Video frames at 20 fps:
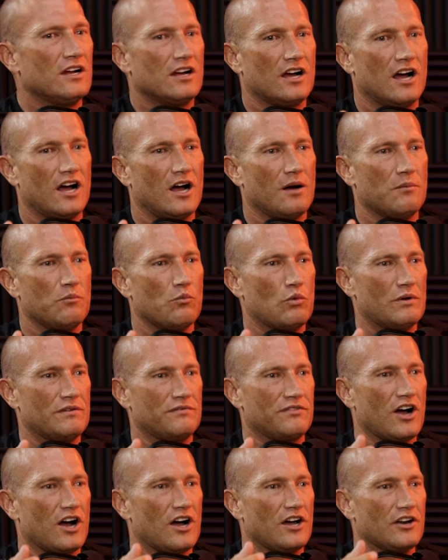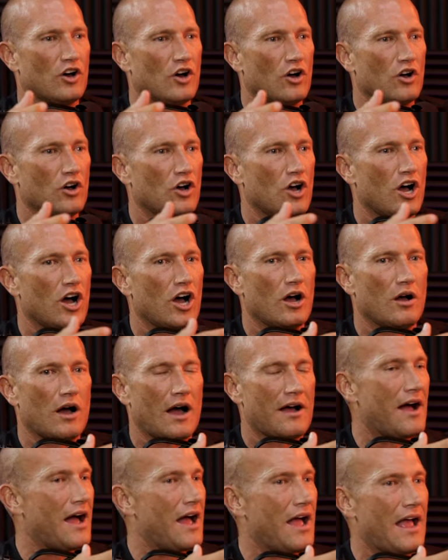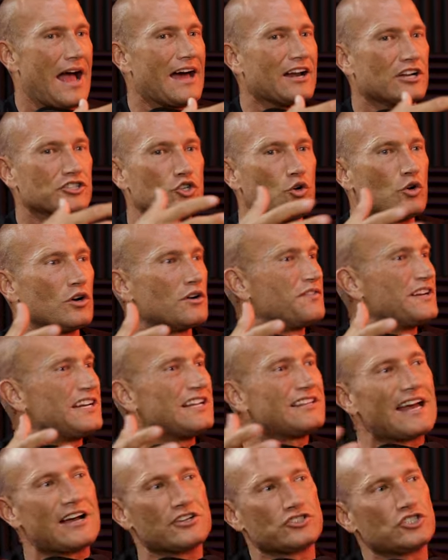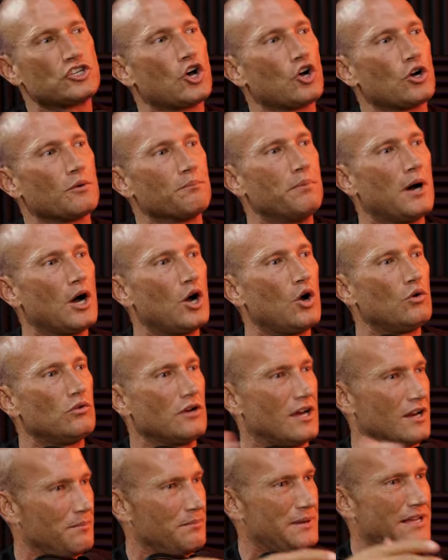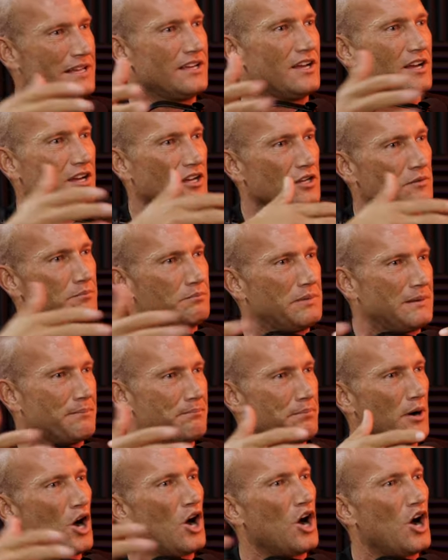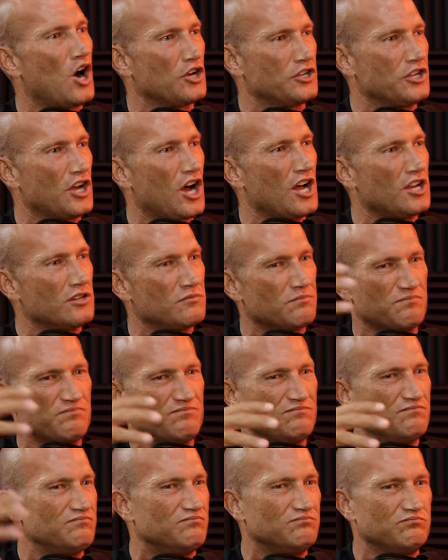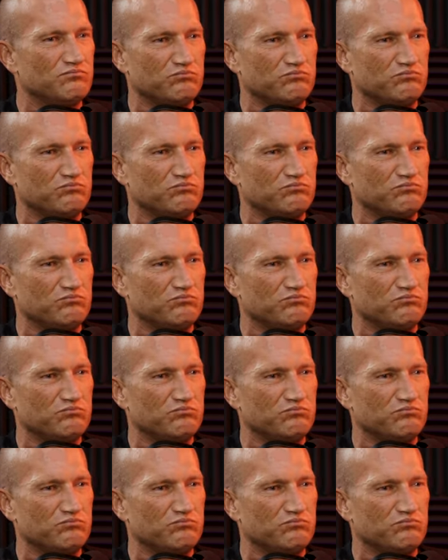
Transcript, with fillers: Yeah. We've got, I had a $250,000 boat. Yeah. I had a big Baja yacht. Yeah.